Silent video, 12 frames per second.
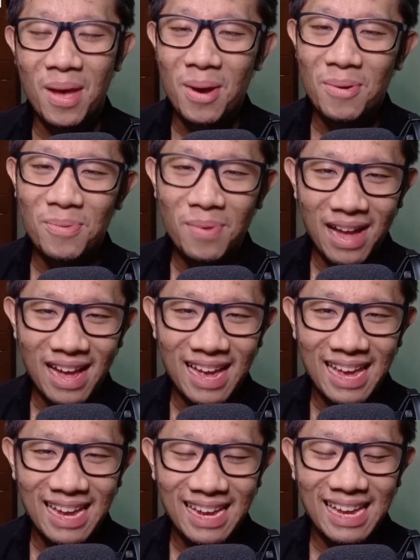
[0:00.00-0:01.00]

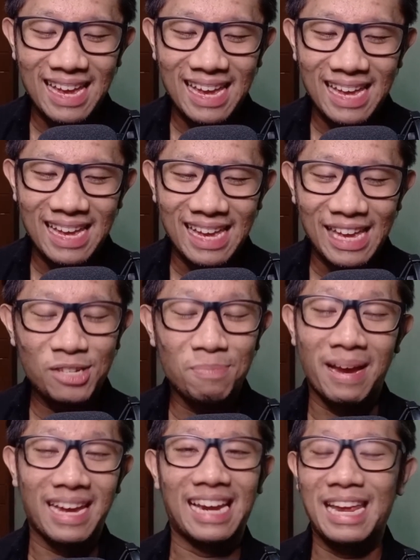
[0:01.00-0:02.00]
Why is
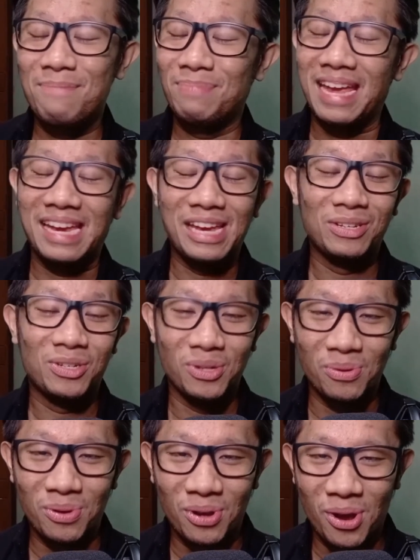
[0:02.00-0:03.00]
my claim taking
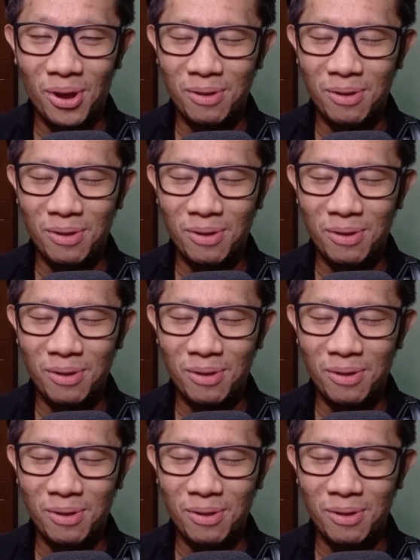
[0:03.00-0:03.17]
so long?